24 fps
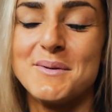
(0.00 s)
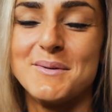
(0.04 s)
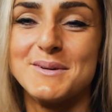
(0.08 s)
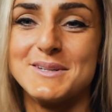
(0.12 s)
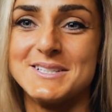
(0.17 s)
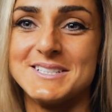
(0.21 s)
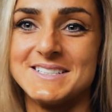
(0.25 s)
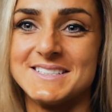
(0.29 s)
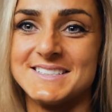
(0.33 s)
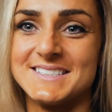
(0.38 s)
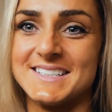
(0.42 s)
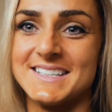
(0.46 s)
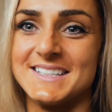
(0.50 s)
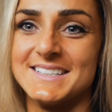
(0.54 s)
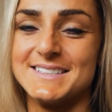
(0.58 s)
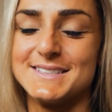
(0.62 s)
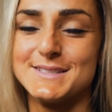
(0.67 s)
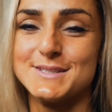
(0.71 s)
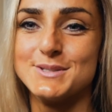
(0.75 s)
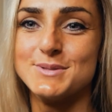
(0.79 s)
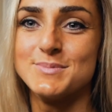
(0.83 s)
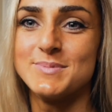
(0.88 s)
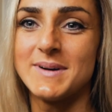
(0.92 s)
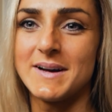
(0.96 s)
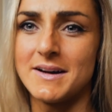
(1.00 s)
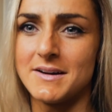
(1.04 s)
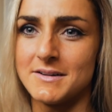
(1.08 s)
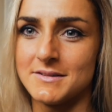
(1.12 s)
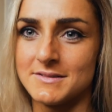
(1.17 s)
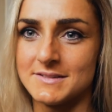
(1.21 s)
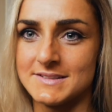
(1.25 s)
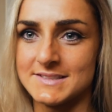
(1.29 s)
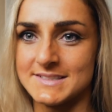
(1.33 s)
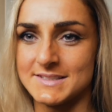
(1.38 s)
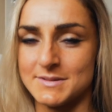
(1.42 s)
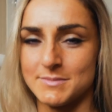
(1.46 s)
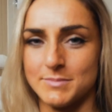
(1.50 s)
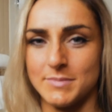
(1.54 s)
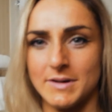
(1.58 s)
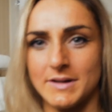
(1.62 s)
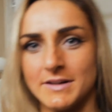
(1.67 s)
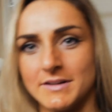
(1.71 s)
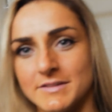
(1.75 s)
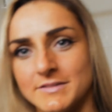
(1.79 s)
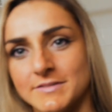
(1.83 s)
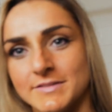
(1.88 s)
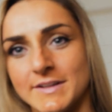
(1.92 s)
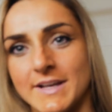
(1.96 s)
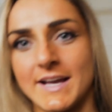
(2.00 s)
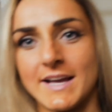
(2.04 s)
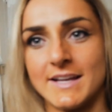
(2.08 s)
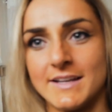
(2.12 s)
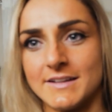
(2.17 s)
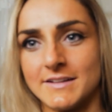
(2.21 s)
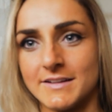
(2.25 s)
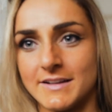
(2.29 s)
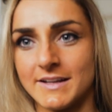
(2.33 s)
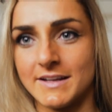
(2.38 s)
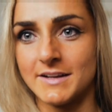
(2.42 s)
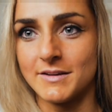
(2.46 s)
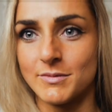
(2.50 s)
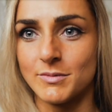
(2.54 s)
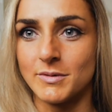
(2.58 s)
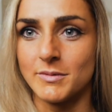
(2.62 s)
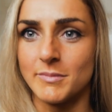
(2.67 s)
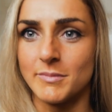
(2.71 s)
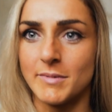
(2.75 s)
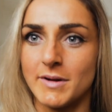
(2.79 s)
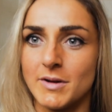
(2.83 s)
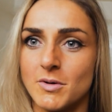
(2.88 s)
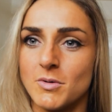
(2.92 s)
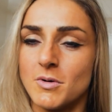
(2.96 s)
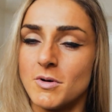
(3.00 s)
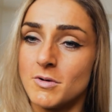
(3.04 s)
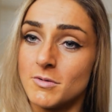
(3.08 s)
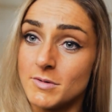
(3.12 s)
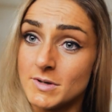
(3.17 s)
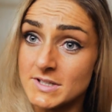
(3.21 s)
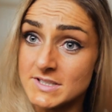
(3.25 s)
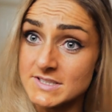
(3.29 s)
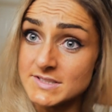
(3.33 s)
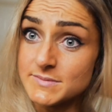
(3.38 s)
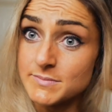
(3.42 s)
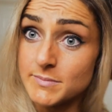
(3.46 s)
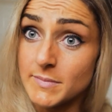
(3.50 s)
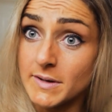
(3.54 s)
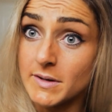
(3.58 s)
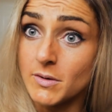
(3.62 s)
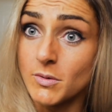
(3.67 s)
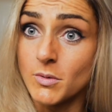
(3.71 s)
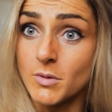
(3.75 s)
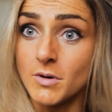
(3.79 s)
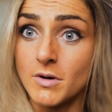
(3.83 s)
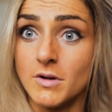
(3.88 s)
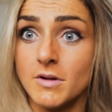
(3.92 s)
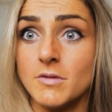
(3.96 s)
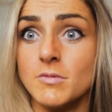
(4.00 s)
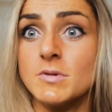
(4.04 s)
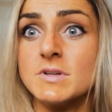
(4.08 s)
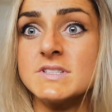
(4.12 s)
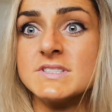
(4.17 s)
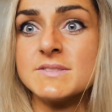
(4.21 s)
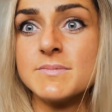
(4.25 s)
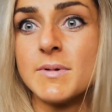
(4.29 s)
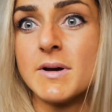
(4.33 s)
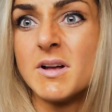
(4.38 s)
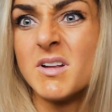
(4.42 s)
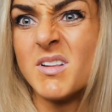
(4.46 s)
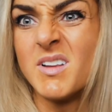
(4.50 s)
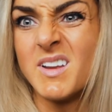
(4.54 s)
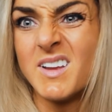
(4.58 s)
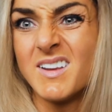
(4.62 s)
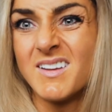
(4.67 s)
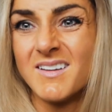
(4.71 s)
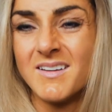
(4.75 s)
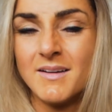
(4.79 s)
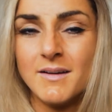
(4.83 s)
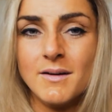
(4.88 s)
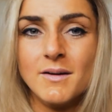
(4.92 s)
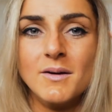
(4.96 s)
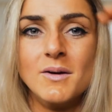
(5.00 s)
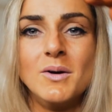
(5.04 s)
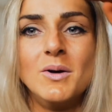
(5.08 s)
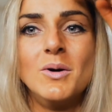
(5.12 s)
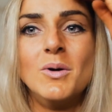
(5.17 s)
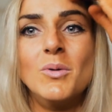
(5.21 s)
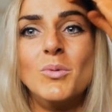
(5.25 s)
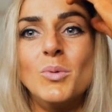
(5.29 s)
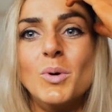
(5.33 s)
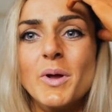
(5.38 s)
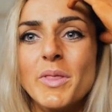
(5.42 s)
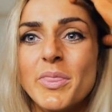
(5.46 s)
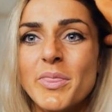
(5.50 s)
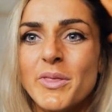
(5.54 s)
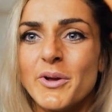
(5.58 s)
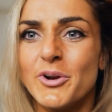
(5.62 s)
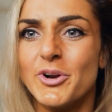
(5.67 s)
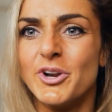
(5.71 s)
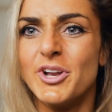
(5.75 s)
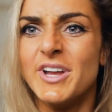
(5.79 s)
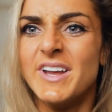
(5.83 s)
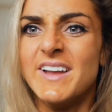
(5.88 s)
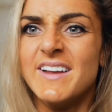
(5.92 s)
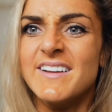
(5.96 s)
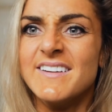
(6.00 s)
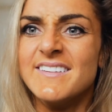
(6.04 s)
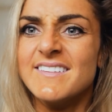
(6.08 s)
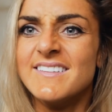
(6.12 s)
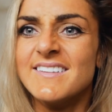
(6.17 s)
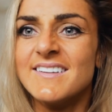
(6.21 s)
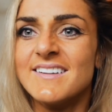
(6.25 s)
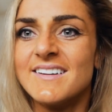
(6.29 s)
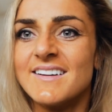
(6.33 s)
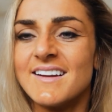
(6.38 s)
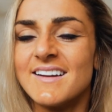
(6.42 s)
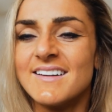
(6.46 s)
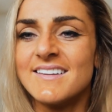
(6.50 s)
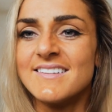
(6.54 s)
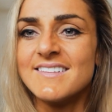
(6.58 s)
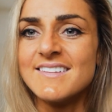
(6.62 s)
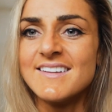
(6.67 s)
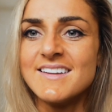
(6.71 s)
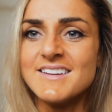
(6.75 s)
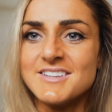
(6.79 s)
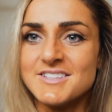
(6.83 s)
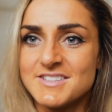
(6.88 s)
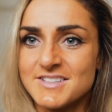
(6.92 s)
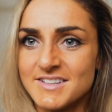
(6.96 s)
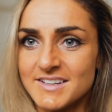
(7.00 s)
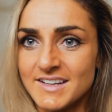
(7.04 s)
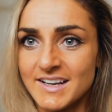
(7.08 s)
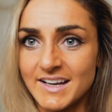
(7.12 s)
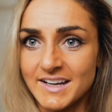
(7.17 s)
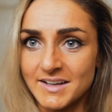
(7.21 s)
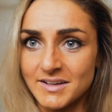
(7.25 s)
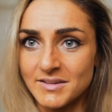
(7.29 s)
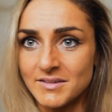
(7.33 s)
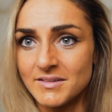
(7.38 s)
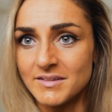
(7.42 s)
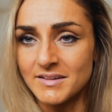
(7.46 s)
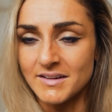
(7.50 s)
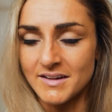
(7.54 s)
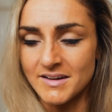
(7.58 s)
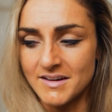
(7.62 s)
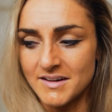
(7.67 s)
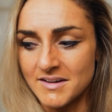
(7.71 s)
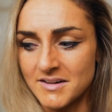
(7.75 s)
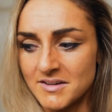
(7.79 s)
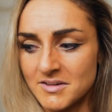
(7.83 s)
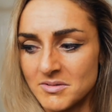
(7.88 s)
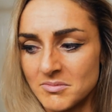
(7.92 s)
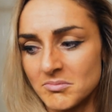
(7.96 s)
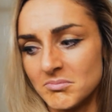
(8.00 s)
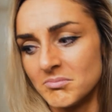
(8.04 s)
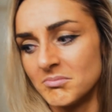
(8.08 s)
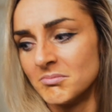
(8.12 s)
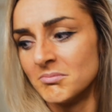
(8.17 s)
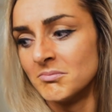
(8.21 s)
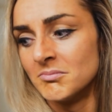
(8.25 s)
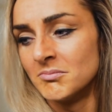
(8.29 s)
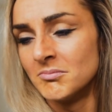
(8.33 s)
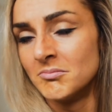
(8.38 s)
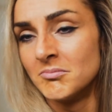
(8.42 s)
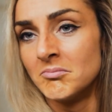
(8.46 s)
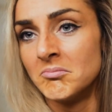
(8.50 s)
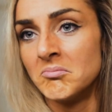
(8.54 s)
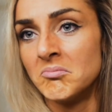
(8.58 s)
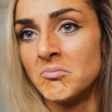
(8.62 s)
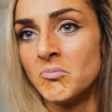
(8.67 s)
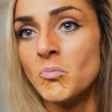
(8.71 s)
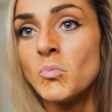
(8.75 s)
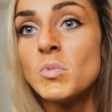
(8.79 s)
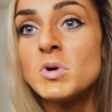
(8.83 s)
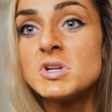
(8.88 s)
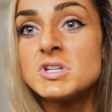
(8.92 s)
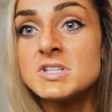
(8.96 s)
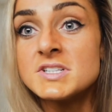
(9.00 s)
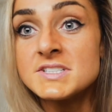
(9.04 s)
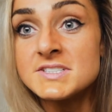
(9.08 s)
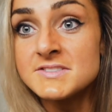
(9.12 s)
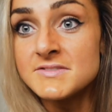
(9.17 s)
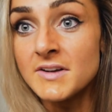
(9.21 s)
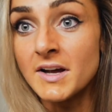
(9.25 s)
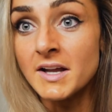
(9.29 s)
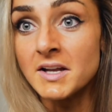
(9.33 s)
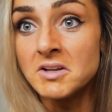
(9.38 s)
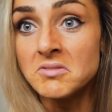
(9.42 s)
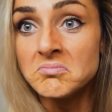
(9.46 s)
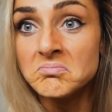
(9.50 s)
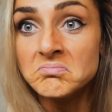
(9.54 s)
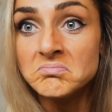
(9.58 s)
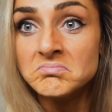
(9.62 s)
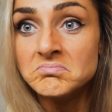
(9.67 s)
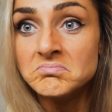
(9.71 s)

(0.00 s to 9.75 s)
which is like two pounds above kind of like where my goal was. My goal was about like one thirty to get on stage today, um, which is fine.